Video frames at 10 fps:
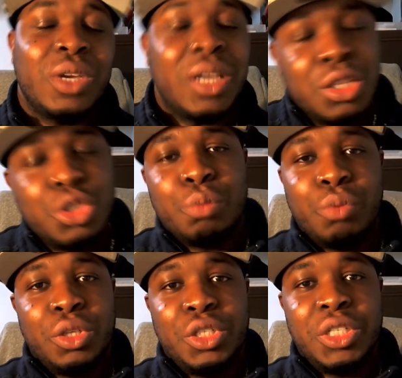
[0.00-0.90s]
It's your boy
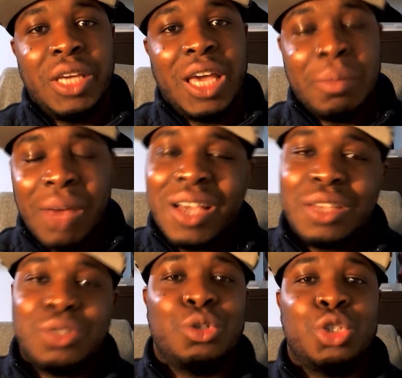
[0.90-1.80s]
GM, as
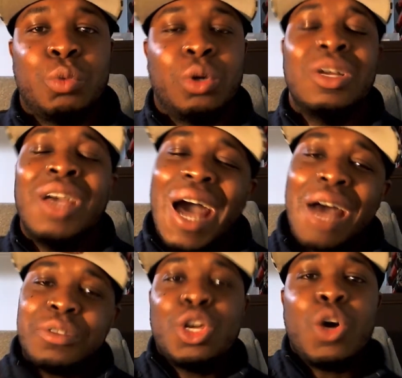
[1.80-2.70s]
usual. How's
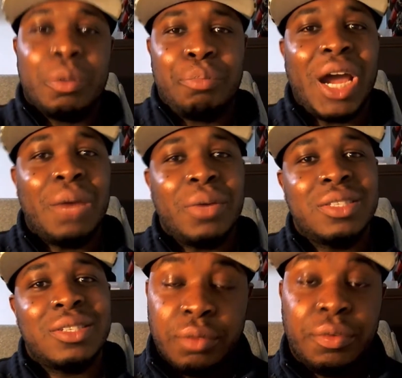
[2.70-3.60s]
it going,
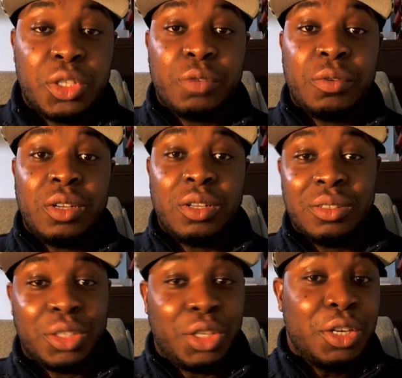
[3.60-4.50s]
pirates? First of all,
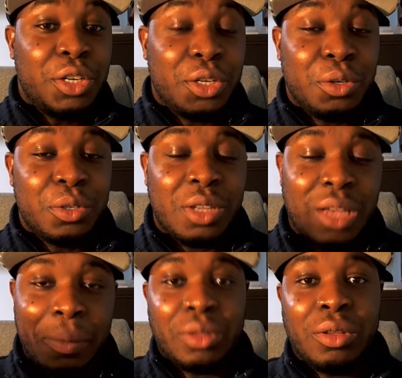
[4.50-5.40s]
good news
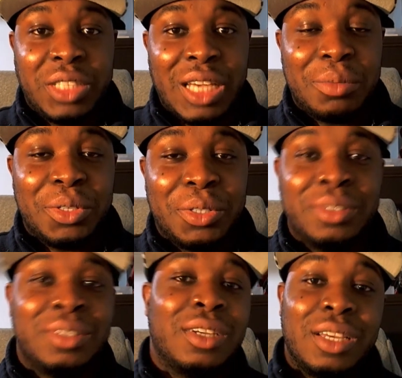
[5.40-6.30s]
about the chapter.
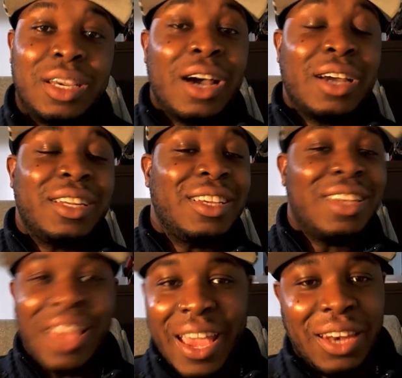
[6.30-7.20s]
Gotti
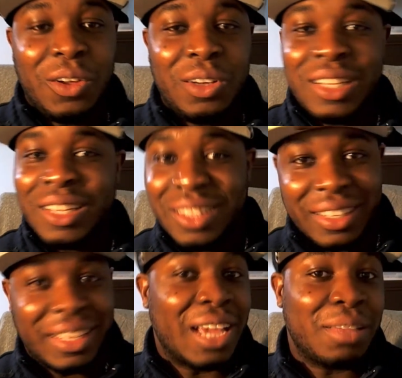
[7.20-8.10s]
and Lola
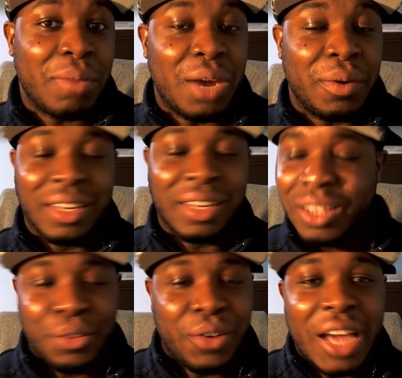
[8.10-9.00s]
get married.
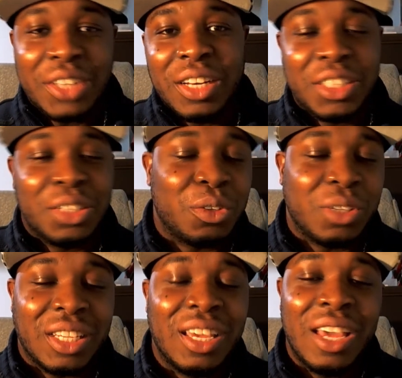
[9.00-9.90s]
Congratulations to
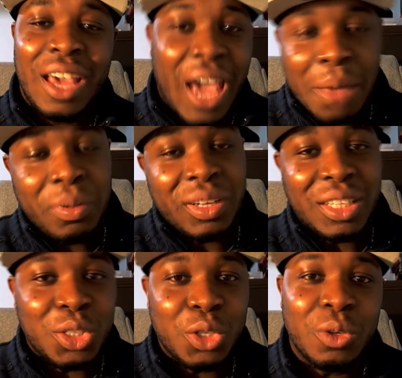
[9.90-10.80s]
the happily
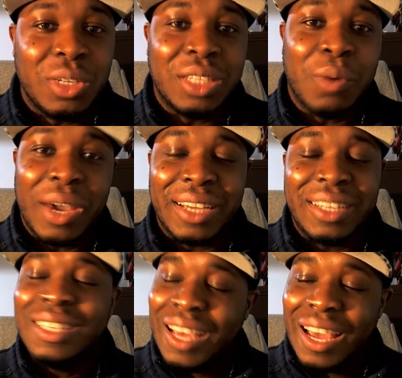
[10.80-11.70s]
newlywed
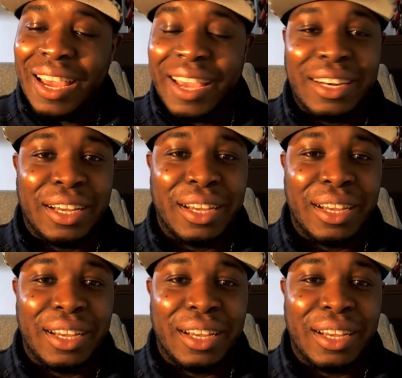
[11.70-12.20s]
and